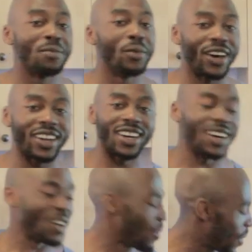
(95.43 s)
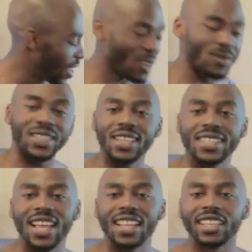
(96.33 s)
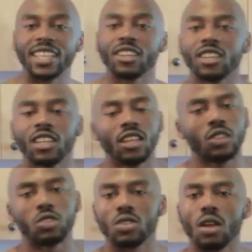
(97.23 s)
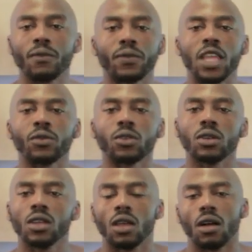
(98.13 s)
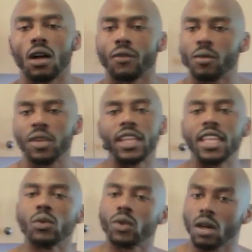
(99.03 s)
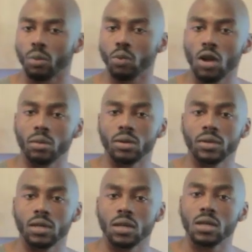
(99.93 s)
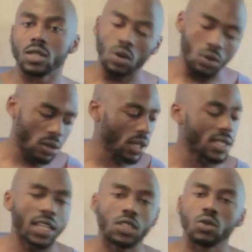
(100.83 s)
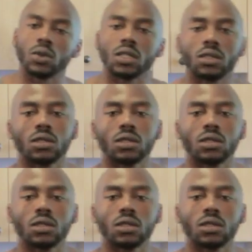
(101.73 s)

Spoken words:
but when it comes to this salad here, there's enough flavor for me to eat it without a problem. So let's get to it.